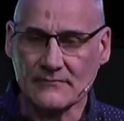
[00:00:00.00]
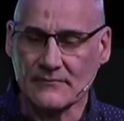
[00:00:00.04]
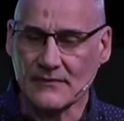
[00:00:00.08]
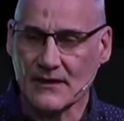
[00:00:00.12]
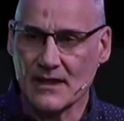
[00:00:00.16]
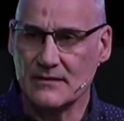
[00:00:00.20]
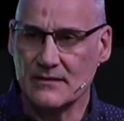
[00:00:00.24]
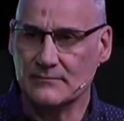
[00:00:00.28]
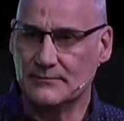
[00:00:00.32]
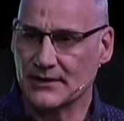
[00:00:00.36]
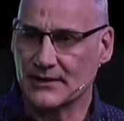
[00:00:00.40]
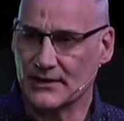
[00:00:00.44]

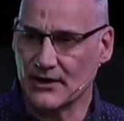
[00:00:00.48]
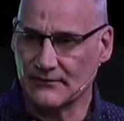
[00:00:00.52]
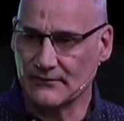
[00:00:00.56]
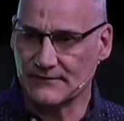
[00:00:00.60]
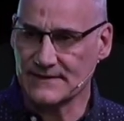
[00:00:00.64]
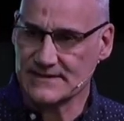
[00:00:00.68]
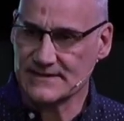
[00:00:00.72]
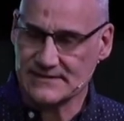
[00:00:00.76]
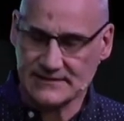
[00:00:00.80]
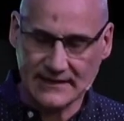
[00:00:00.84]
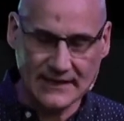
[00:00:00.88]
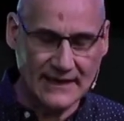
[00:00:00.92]
But
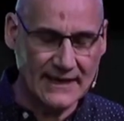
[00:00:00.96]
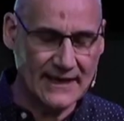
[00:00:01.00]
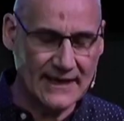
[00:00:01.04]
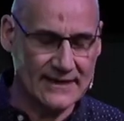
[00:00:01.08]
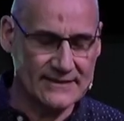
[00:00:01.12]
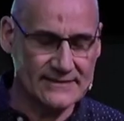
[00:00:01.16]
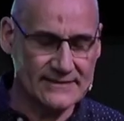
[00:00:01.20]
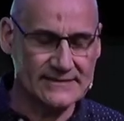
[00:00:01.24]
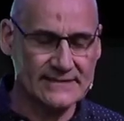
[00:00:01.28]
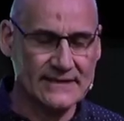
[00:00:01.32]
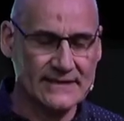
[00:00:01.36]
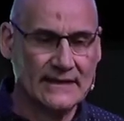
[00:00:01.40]
obviously,
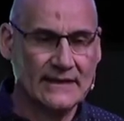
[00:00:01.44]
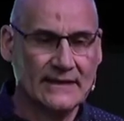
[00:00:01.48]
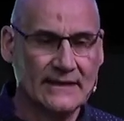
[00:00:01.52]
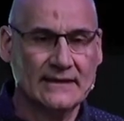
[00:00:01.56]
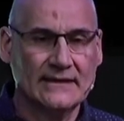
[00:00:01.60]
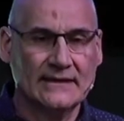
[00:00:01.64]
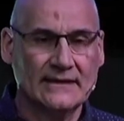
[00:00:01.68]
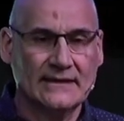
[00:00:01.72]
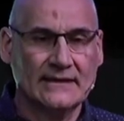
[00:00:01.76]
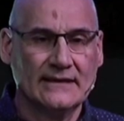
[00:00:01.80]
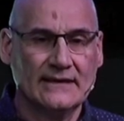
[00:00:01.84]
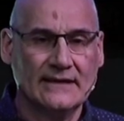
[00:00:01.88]
as
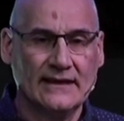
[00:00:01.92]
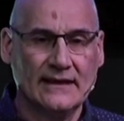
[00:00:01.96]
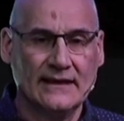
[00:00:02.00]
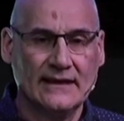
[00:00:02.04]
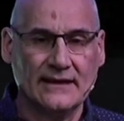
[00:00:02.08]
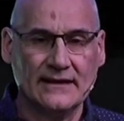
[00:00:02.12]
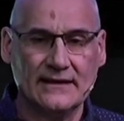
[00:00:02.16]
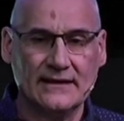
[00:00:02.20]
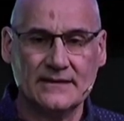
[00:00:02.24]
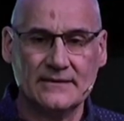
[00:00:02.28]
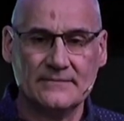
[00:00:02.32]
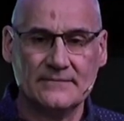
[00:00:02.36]

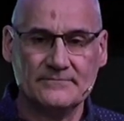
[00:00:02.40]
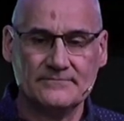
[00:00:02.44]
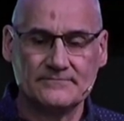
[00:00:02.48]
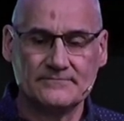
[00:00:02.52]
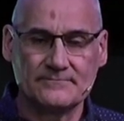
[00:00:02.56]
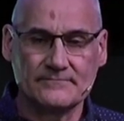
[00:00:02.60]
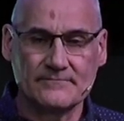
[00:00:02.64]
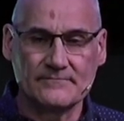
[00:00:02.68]
um,